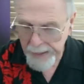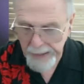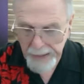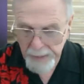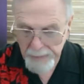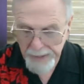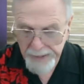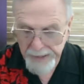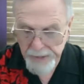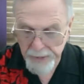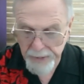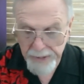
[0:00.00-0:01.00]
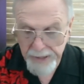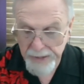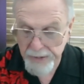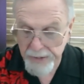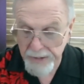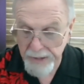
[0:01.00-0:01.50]
getting my teacher
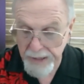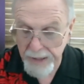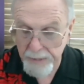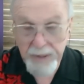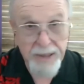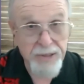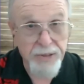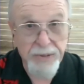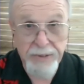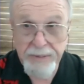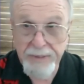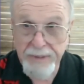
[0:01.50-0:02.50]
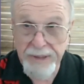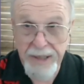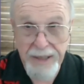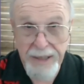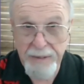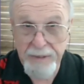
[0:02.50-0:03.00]
credential, and God bless you.
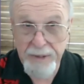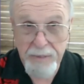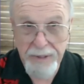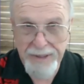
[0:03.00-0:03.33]
Yeah, I was,